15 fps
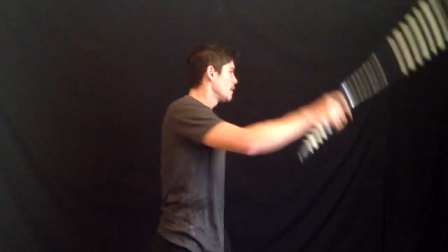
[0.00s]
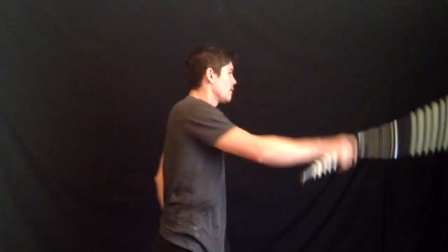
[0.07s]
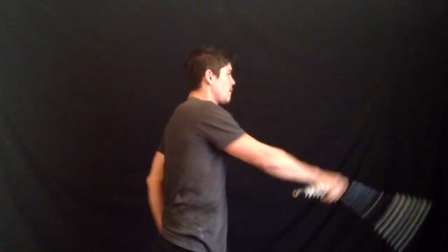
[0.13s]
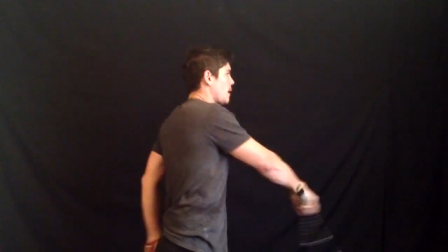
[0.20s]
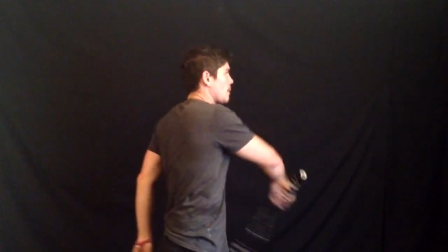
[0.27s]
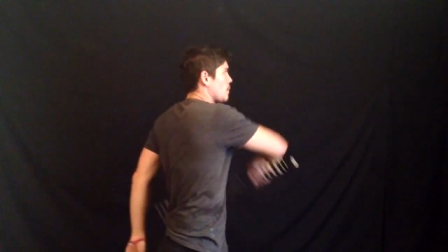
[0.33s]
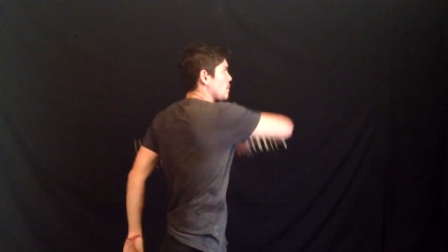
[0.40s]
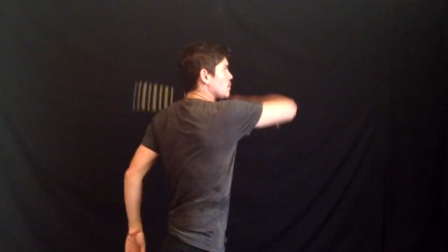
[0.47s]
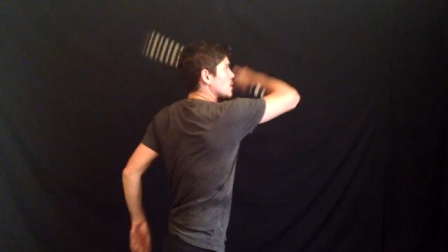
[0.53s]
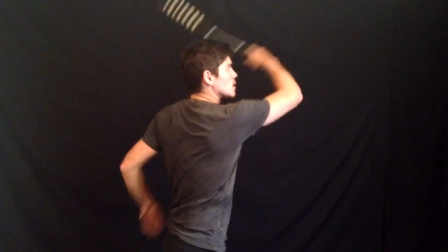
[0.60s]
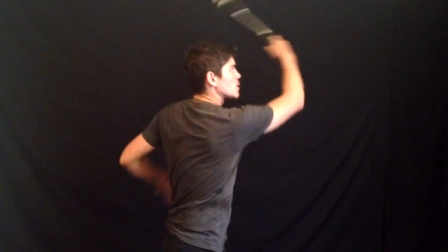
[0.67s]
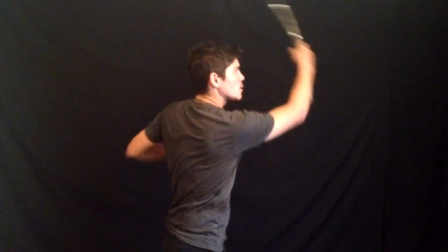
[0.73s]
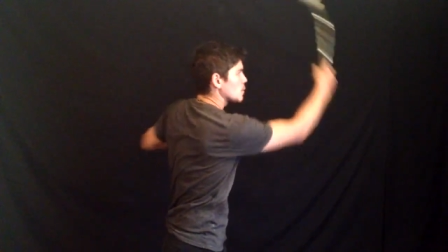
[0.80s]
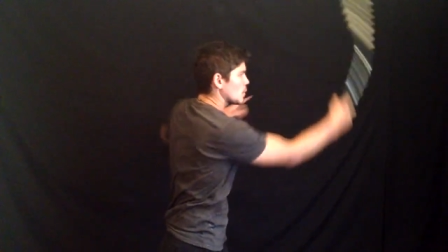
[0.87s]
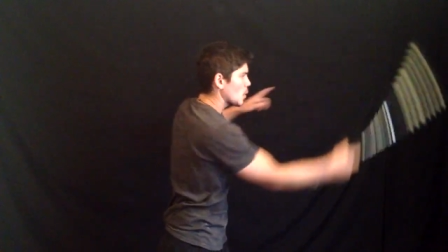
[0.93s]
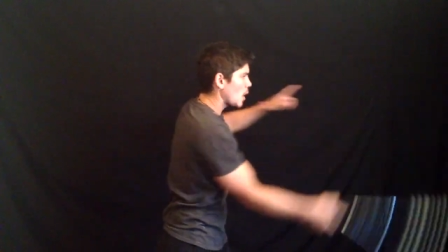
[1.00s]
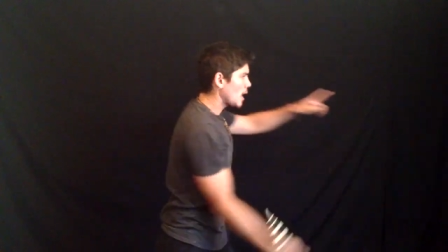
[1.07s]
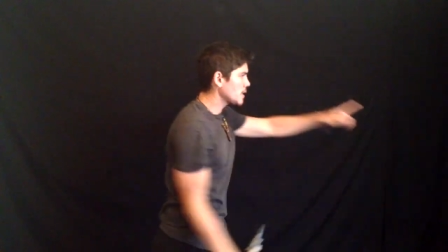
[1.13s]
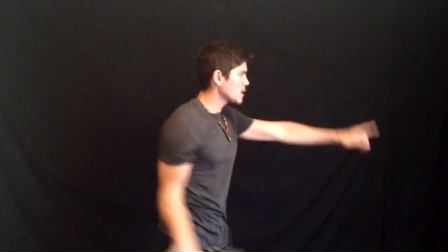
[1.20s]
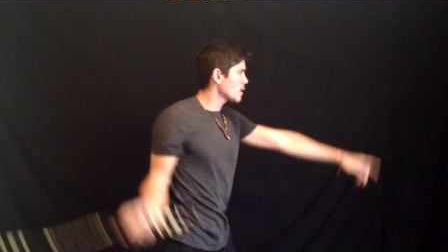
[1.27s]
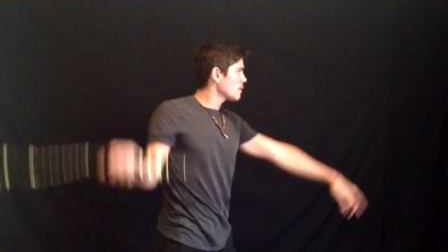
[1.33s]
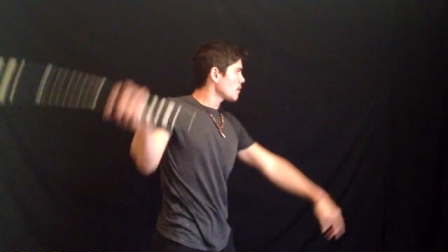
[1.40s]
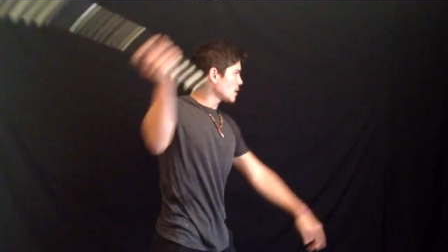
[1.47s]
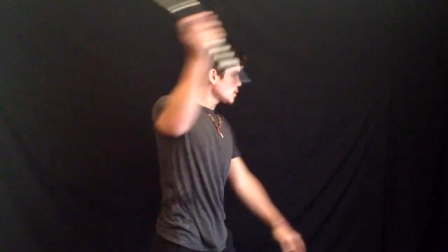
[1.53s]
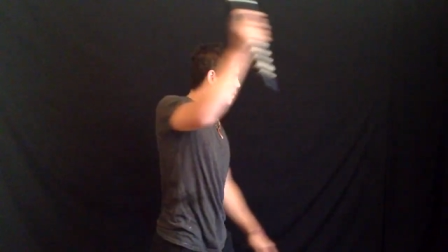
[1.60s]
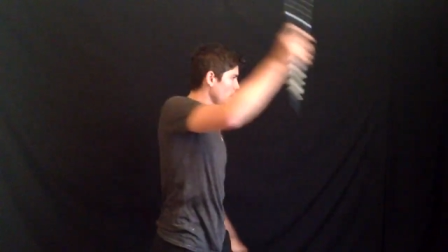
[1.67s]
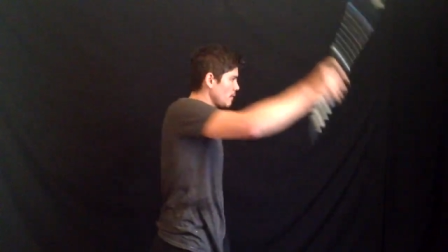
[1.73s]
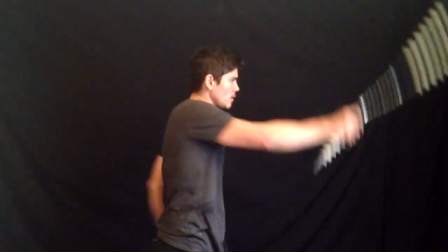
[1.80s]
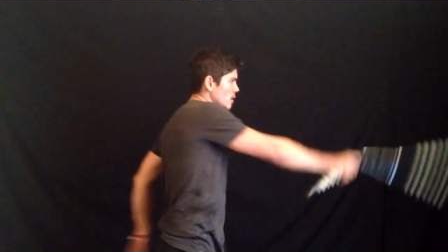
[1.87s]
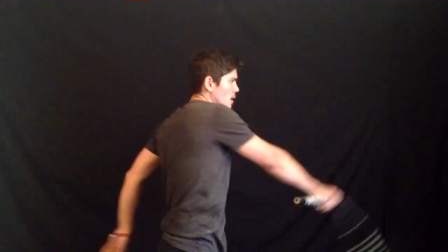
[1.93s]
If I'm crossing over at
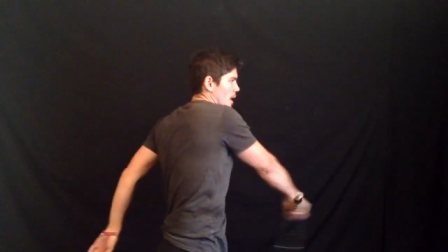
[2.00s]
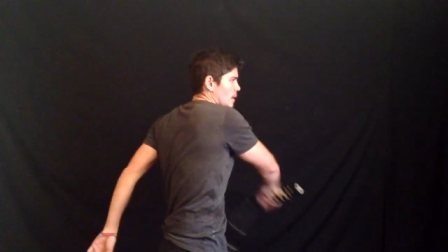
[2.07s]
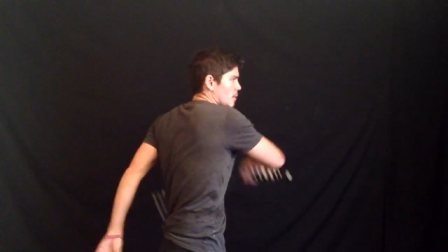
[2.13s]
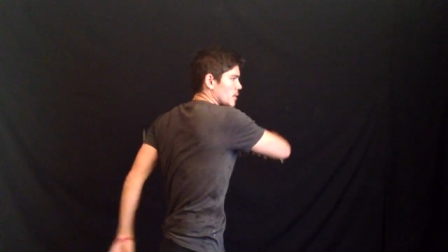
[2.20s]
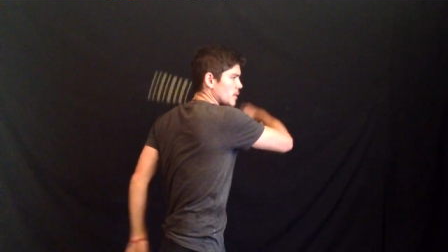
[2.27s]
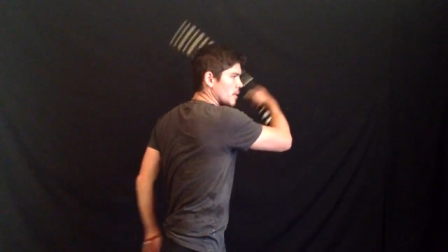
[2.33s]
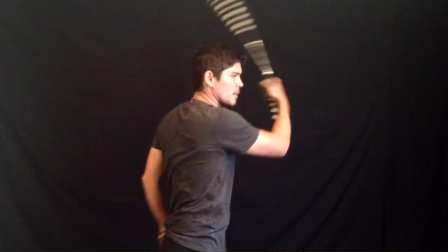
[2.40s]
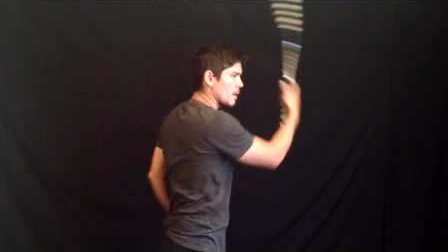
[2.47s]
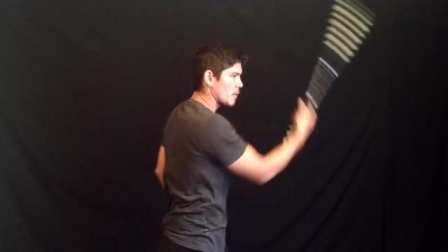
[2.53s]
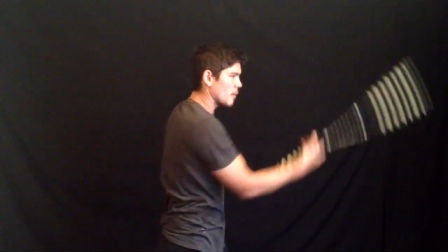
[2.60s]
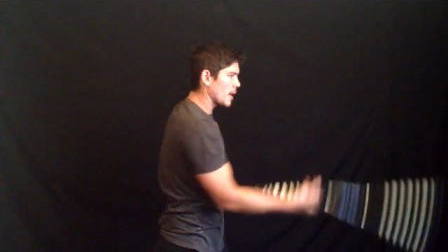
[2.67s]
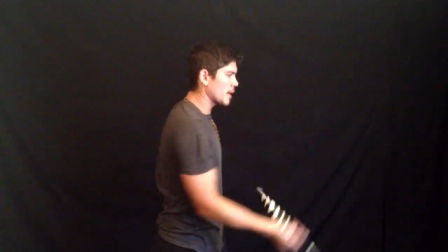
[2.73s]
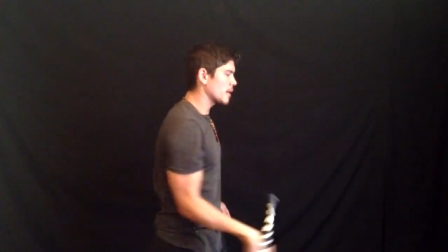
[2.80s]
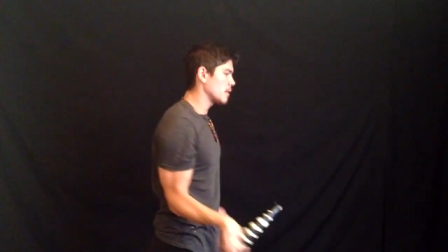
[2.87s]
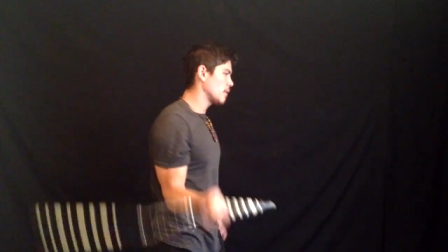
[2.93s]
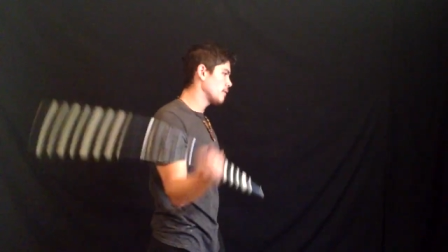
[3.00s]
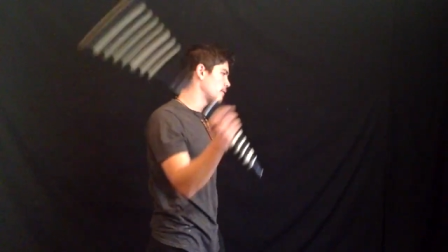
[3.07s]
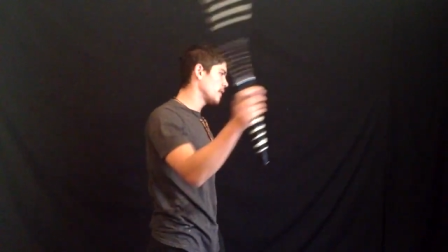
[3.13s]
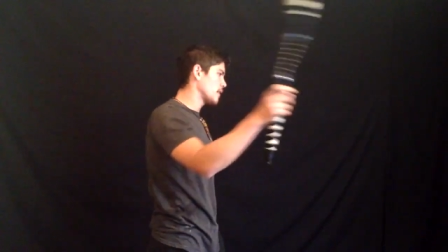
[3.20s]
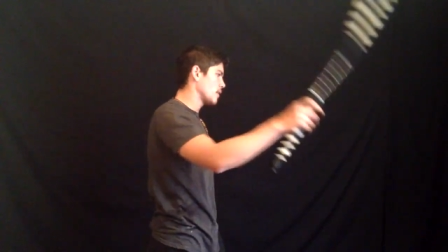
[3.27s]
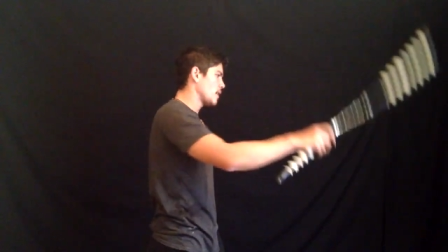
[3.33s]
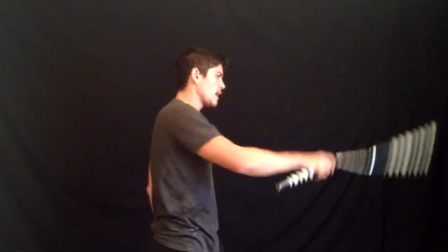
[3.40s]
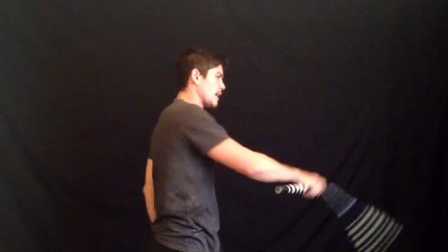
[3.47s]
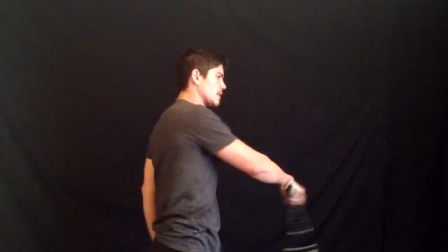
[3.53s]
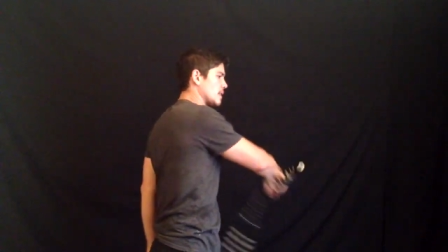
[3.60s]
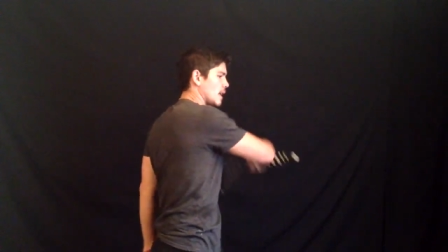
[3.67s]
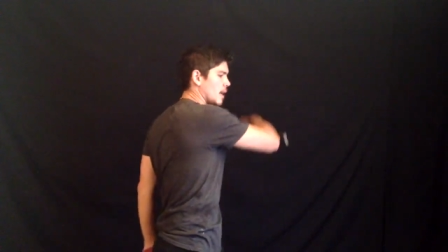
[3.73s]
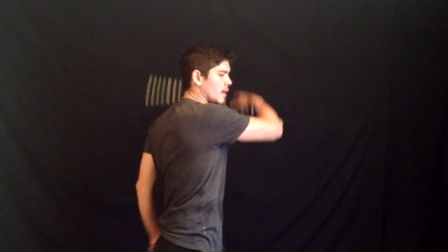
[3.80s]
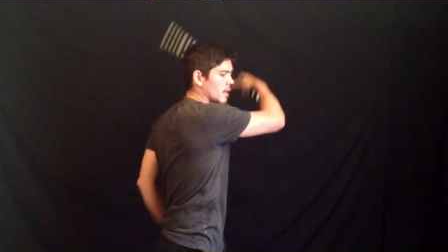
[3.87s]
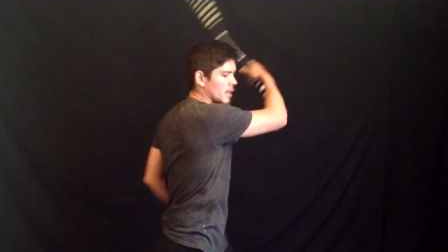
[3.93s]
12 o'clock while doing my regular figure eight,